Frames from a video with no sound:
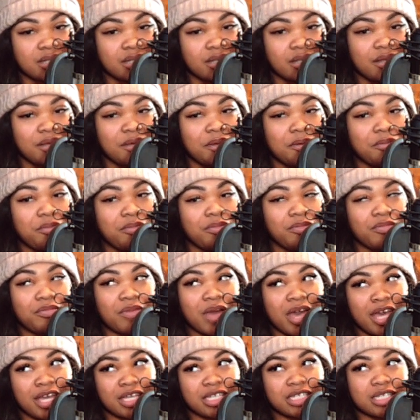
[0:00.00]
Mm, okay,
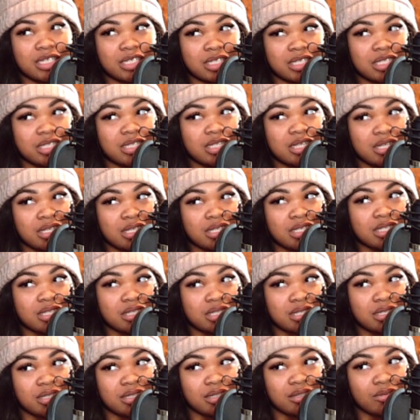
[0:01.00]
patience
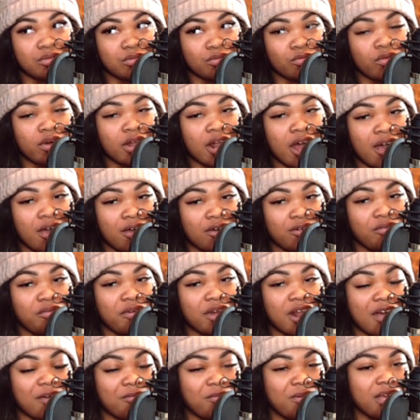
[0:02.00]
is what I
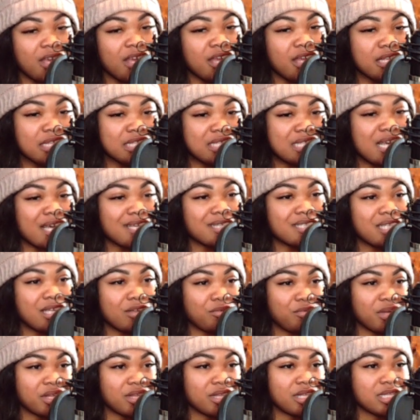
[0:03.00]
what I've been getting
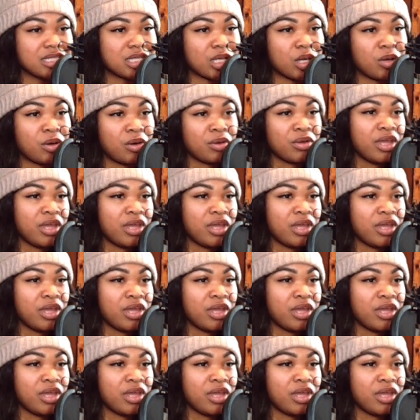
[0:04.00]
tested with this whole